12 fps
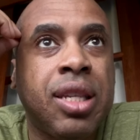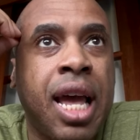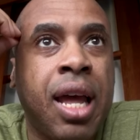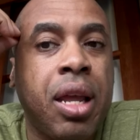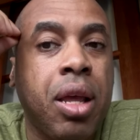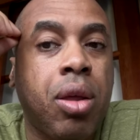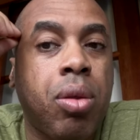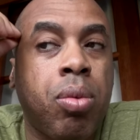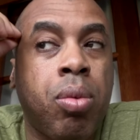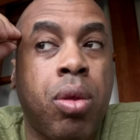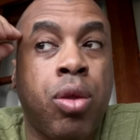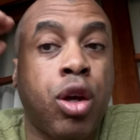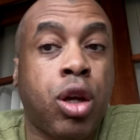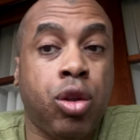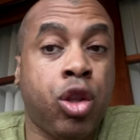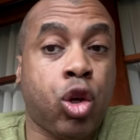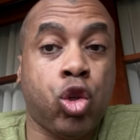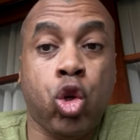that the,
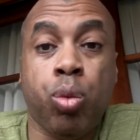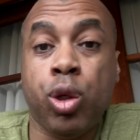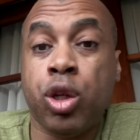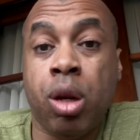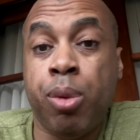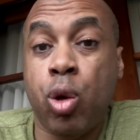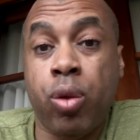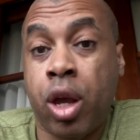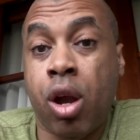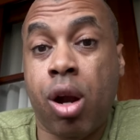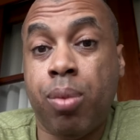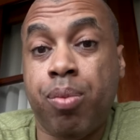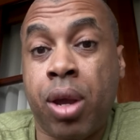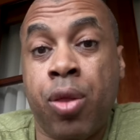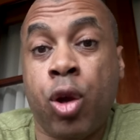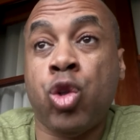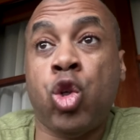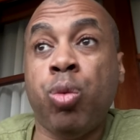the consumer is going to be who they are and the
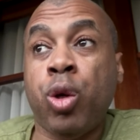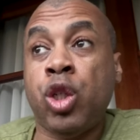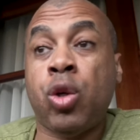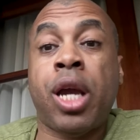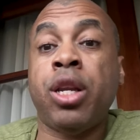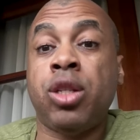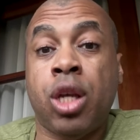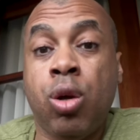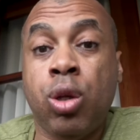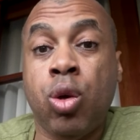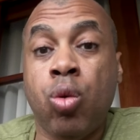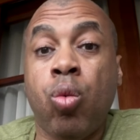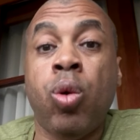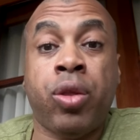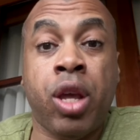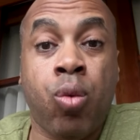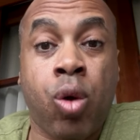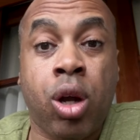consumer is trying to tell you what
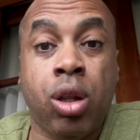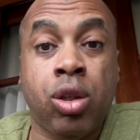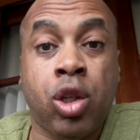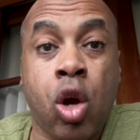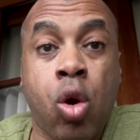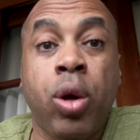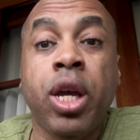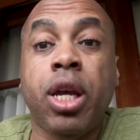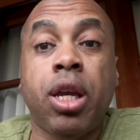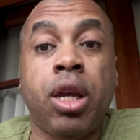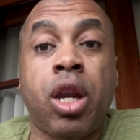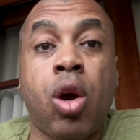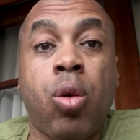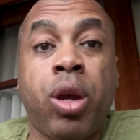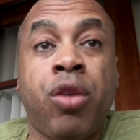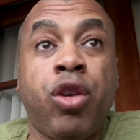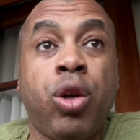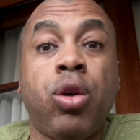they want so you know
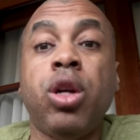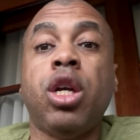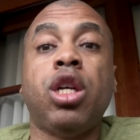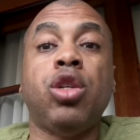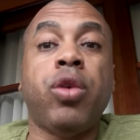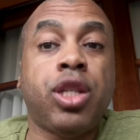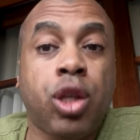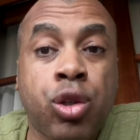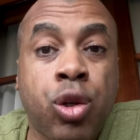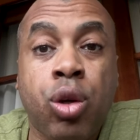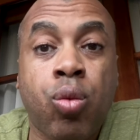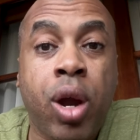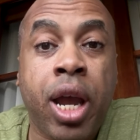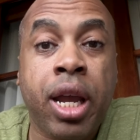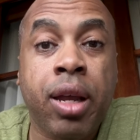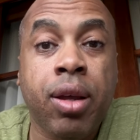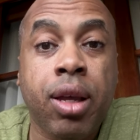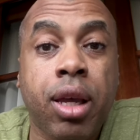if you're dressing a certain
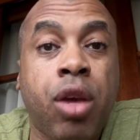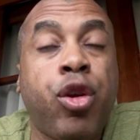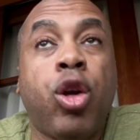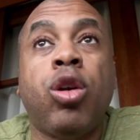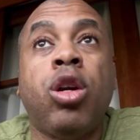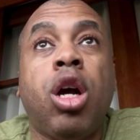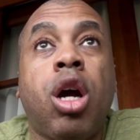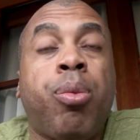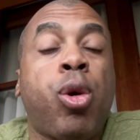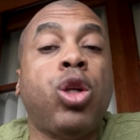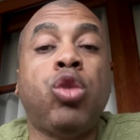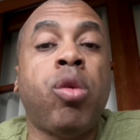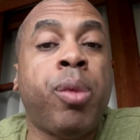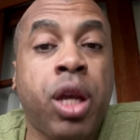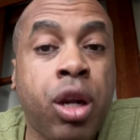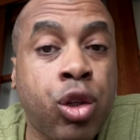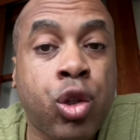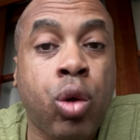way if you're approaching women
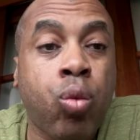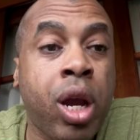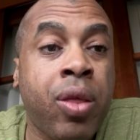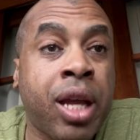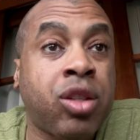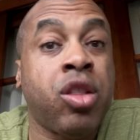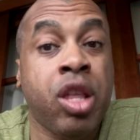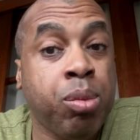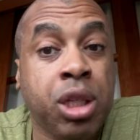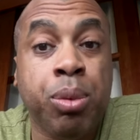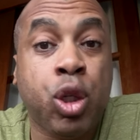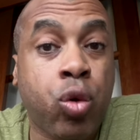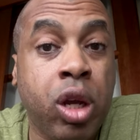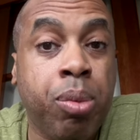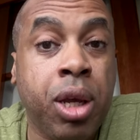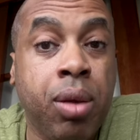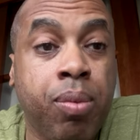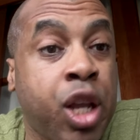in a certain way that to them seems
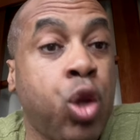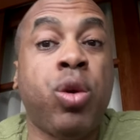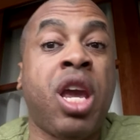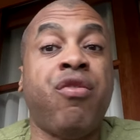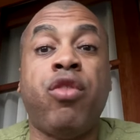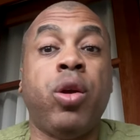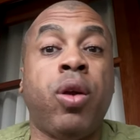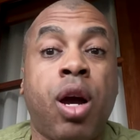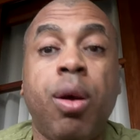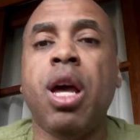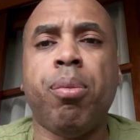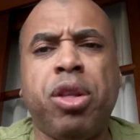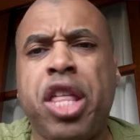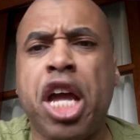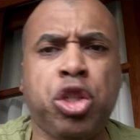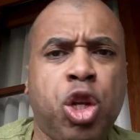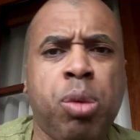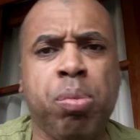creepy and you can't figure out but
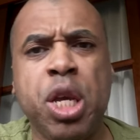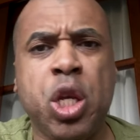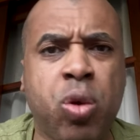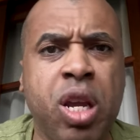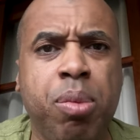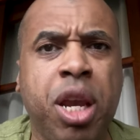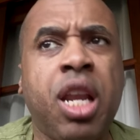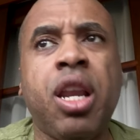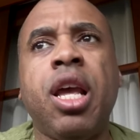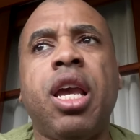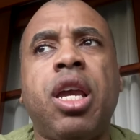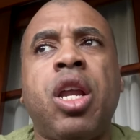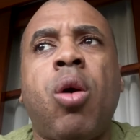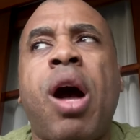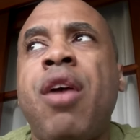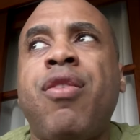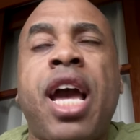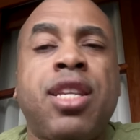that shouldn't be creepy and you know i
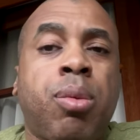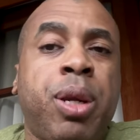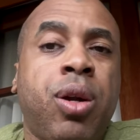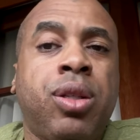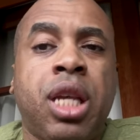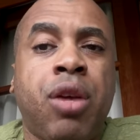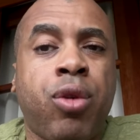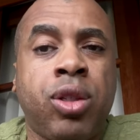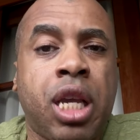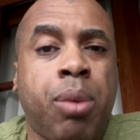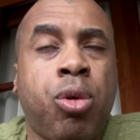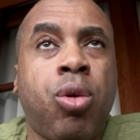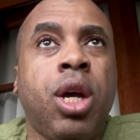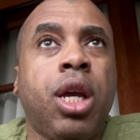have guys come in here say for example